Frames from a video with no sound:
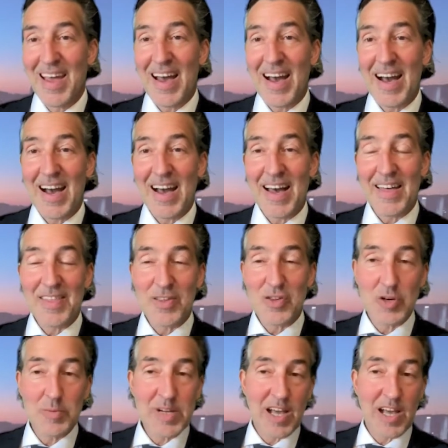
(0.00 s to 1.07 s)
The
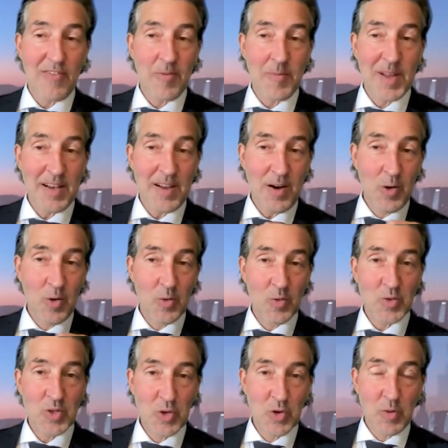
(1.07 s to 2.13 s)
German government
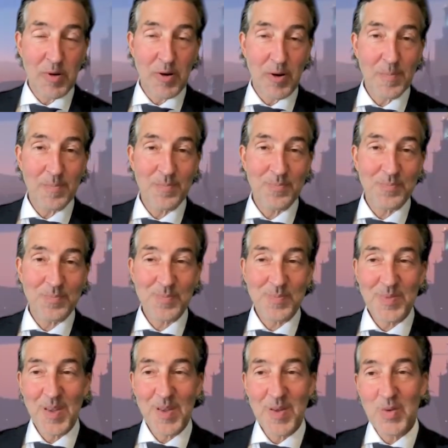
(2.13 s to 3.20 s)
owns Uniper.
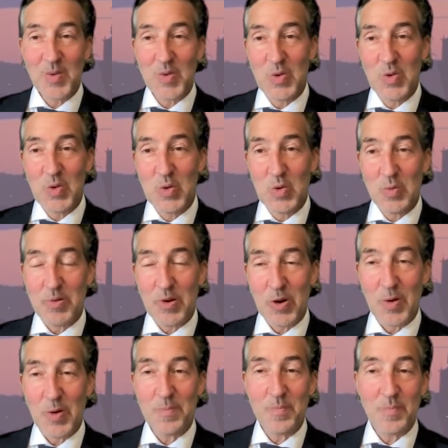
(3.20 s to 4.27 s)

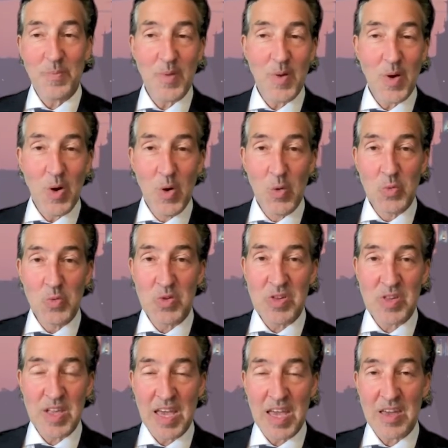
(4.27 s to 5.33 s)
Uniper owns
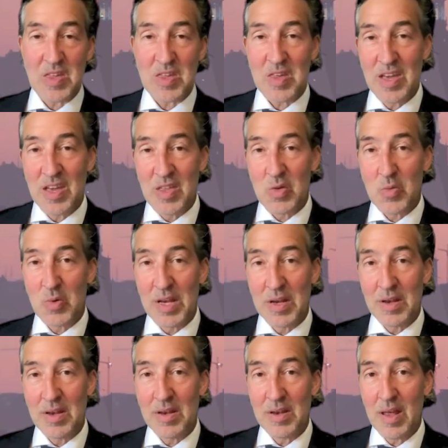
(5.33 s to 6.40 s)
stakes in
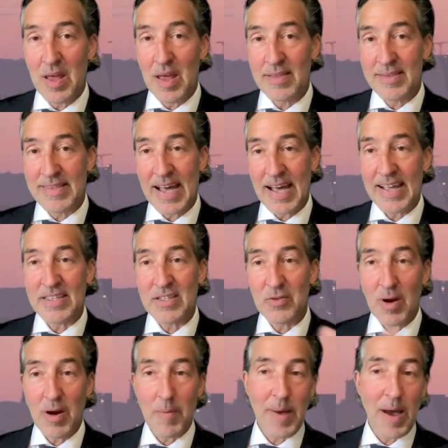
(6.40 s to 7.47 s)
Sweden tied to
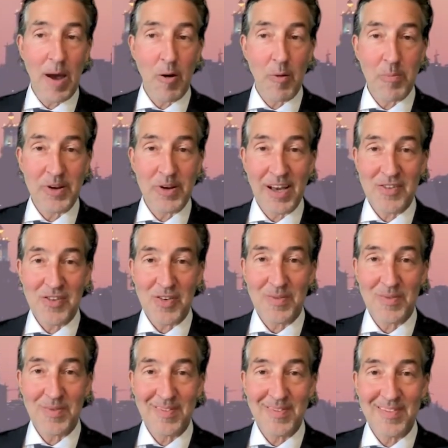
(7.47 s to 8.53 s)
our power production.
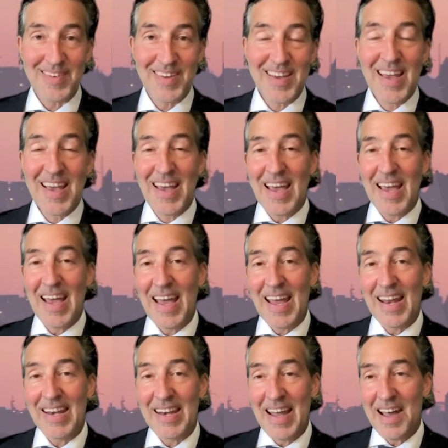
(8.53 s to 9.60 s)

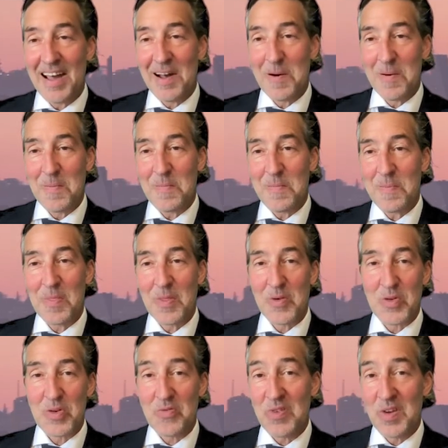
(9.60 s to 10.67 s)
And now
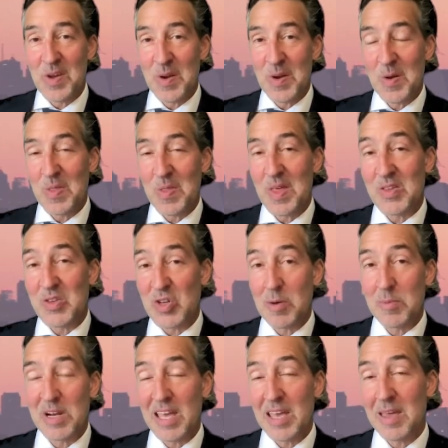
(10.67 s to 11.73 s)
there's a fear that
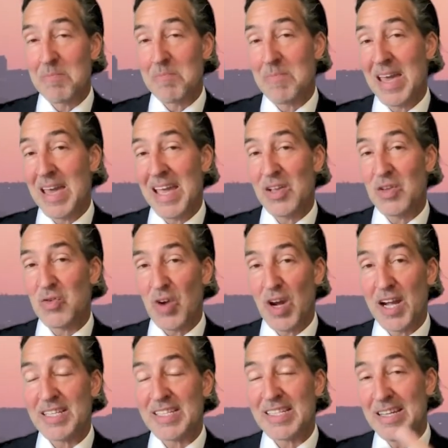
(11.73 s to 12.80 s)
Germany may
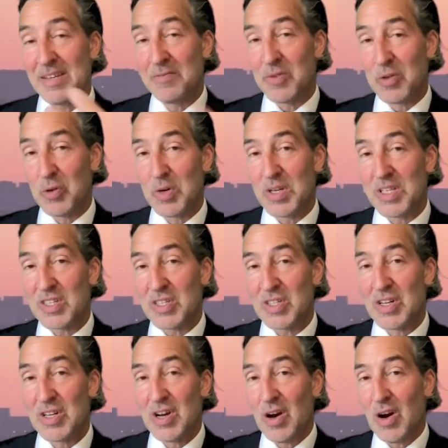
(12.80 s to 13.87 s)
try to influence
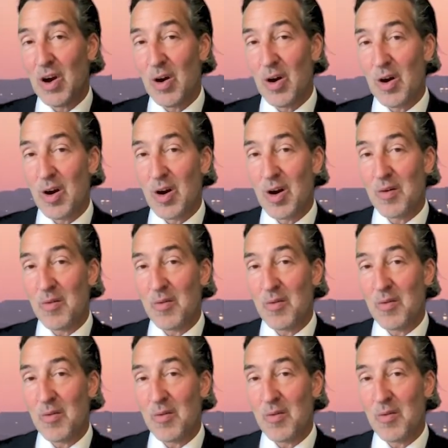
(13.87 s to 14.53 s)
our